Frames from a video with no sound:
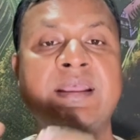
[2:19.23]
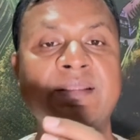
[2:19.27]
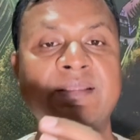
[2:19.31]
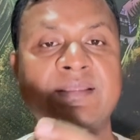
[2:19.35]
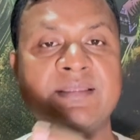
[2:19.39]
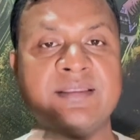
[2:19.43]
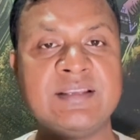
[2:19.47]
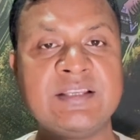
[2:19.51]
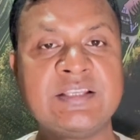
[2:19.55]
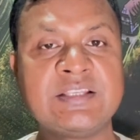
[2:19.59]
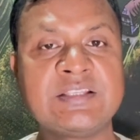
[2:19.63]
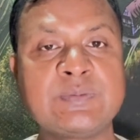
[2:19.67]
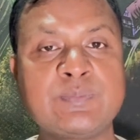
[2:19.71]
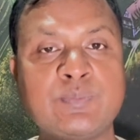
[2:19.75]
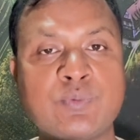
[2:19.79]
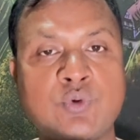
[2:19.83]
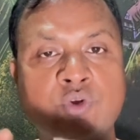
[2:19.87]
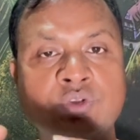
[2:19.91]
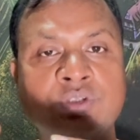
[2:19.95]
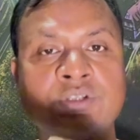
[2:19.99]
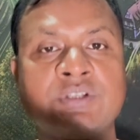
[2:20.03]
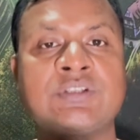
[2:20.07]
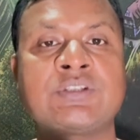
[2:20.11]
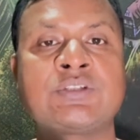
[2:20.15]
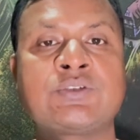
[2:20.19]
These
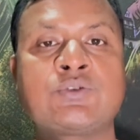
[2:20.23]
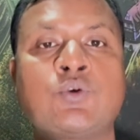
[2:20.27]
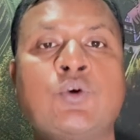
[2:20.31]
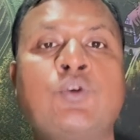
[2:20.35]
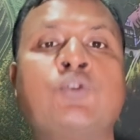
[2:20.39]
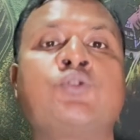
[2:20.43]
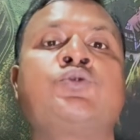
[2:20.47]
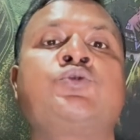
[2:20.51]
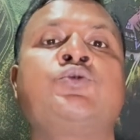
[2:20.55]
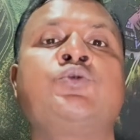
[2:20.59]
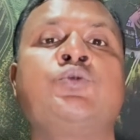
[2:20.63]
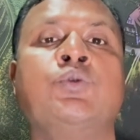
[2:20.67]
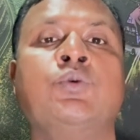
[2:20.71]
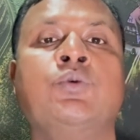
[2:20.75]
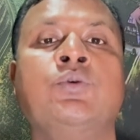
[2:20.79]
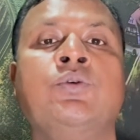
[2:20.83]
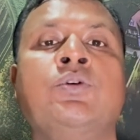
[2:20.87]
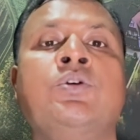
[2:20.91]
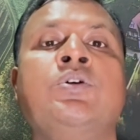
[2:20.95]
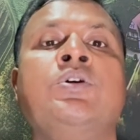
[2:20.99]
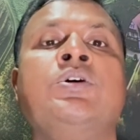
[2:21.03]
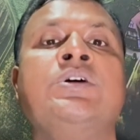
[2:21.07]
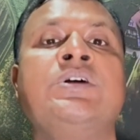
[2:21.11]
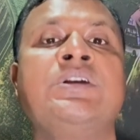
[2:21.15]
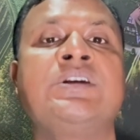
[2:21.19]
processes also
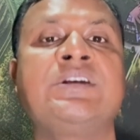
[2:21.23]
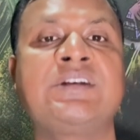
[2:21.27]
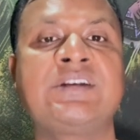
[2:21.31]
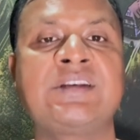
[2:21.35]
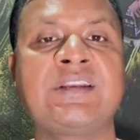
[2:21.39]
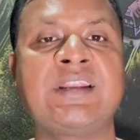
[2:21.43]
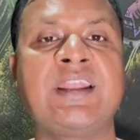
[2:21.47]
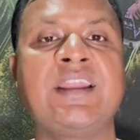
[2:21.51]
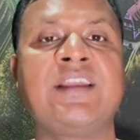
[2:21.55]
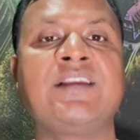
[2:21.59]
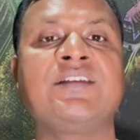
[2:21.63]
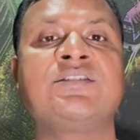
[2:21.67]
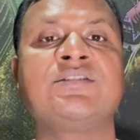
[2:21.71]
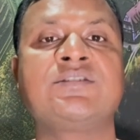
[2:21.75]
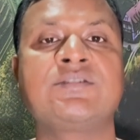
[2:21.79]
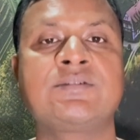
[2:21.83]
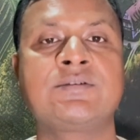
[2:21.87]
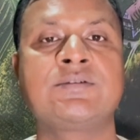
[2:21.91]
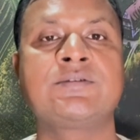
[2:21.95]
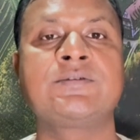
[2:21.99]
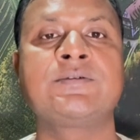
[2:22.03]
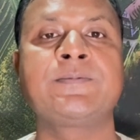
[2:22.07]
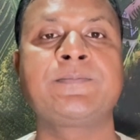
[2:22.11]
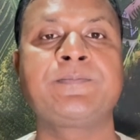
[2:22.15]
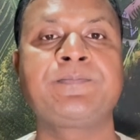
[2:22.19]

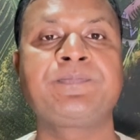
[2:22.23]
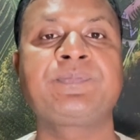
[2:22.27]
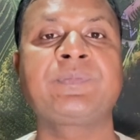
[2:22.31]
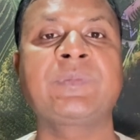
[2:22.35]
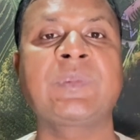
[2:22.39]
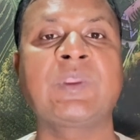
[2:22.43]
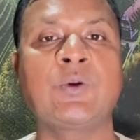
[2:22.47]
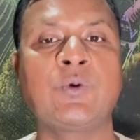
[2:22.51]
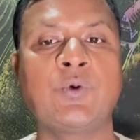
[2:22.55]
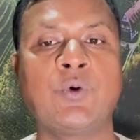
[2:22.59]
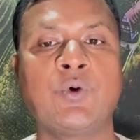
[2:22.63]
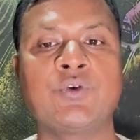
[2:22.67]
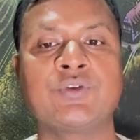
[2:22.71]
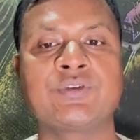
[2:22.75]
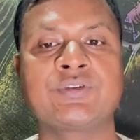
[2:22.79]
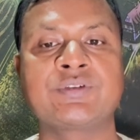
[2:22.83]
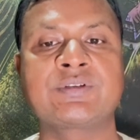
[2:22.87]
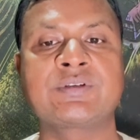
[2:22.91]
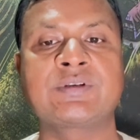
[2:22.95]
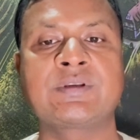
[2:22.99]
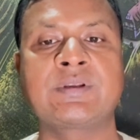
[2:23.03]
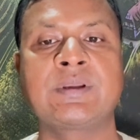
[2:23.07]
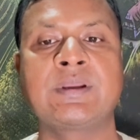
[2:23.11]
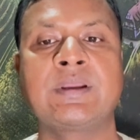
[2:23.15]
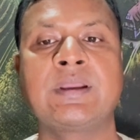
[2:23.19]
takes
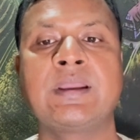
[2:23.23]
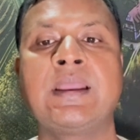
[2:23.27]
cost,